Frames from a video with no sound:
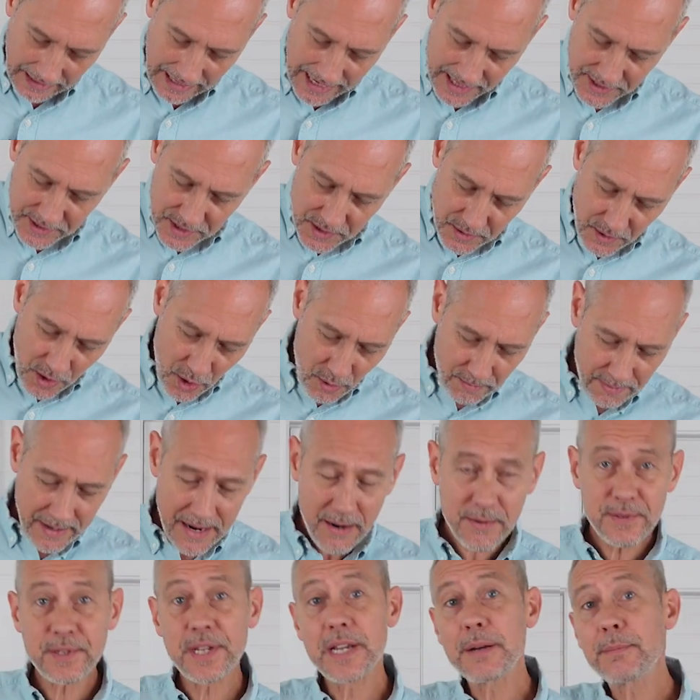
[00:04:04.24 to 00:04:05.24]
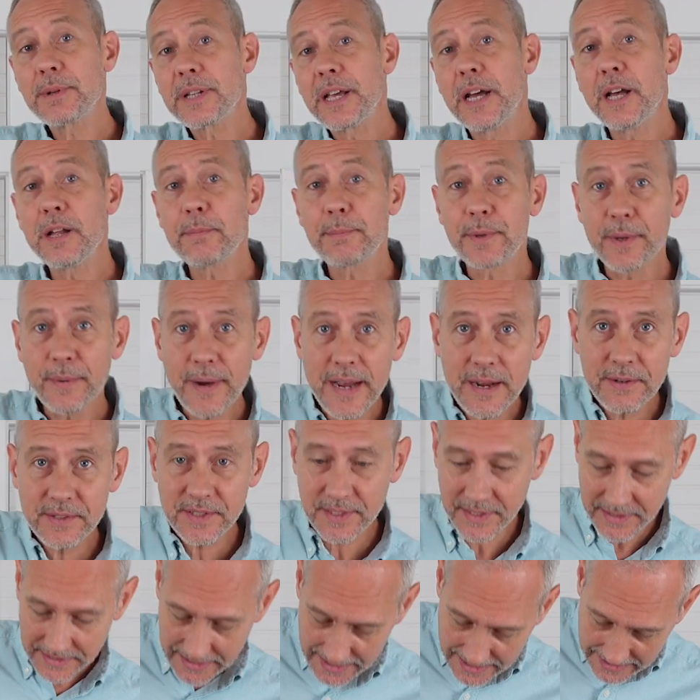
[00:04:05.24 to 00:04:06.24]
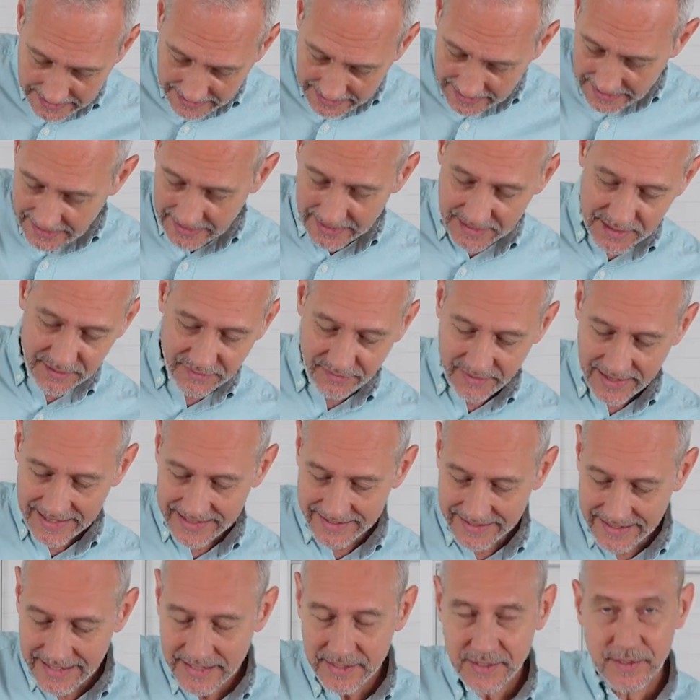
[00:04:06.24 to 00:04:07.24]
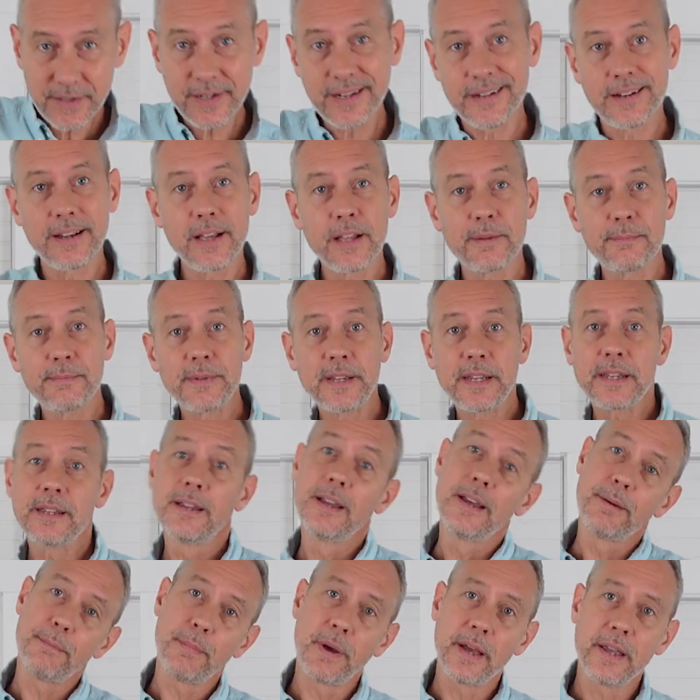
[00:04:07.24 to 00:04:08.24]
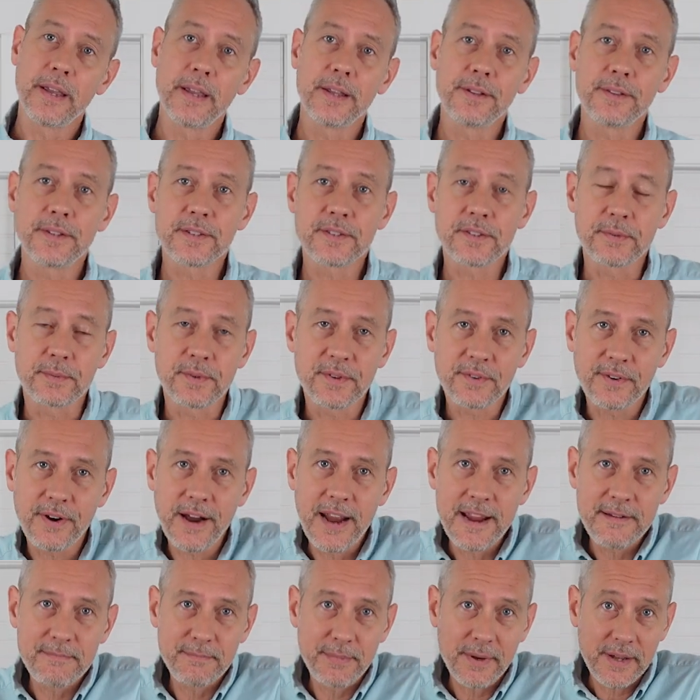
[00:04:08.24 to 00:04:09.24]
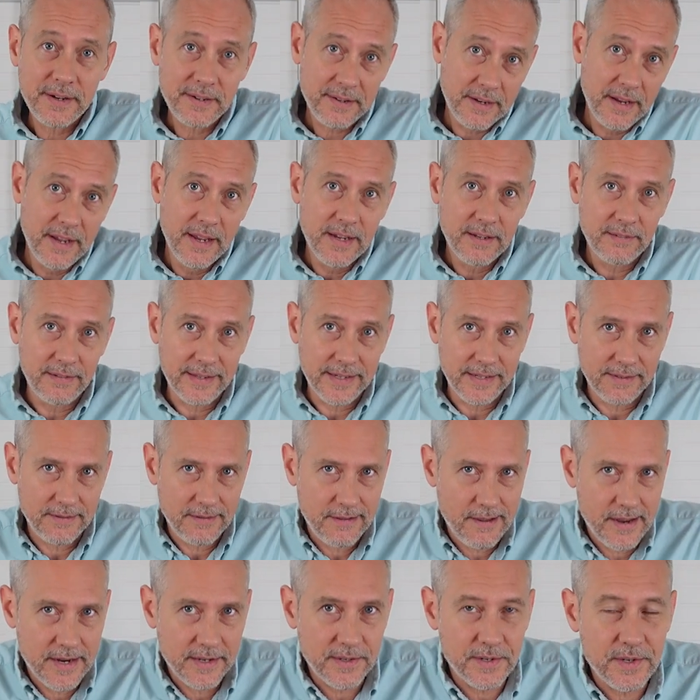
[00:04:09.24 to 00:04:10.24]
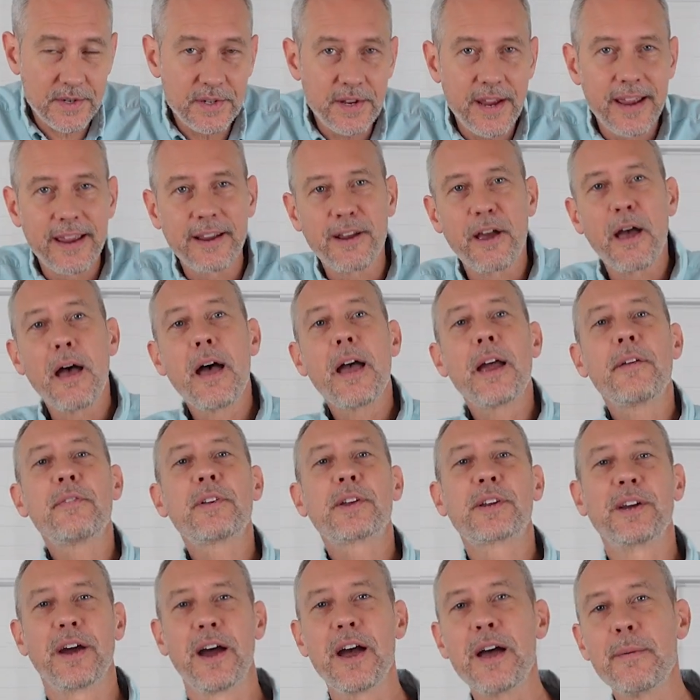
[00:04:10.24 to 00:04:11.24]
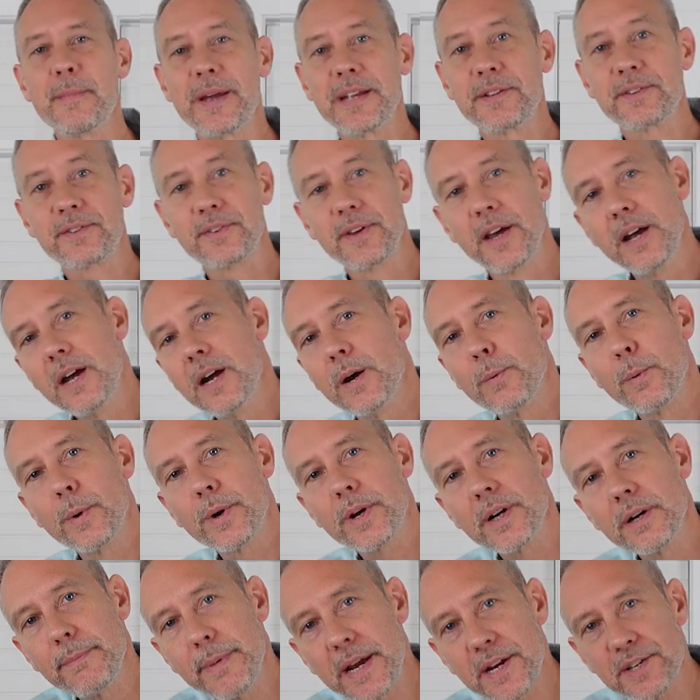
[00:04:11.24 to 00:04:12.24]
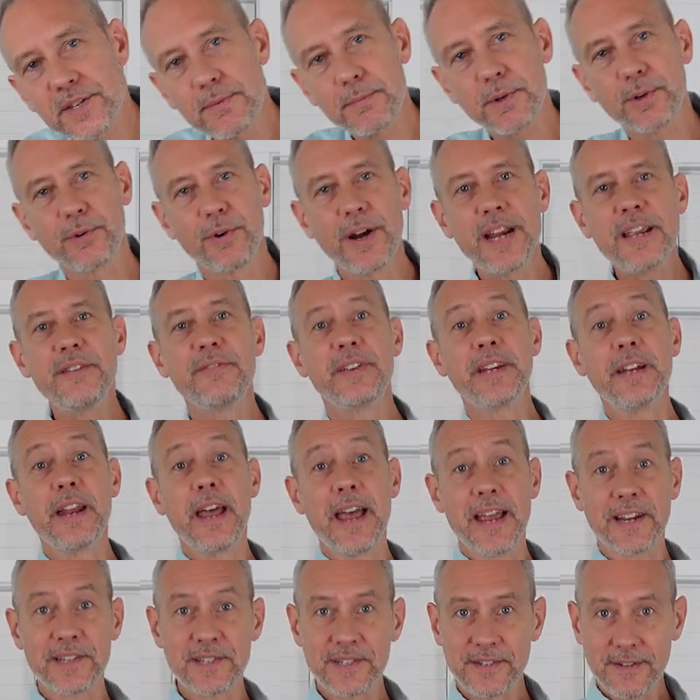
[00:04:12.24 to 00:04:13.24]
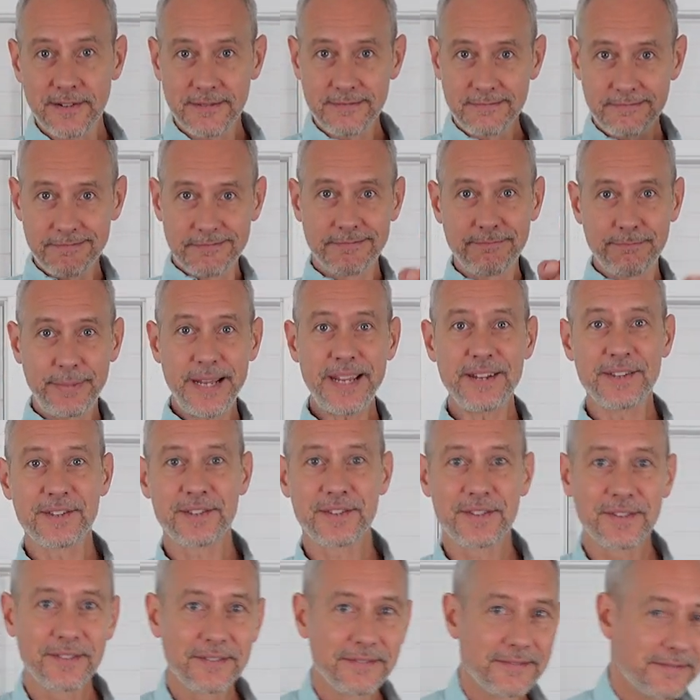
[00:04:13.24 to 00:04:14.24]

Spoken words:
I do hope I was able to help you out today, and if I did, you can help me by hitting the subscribe button, clicking like, or saying hi in the comments. We're gonna make some gravy next. Peace.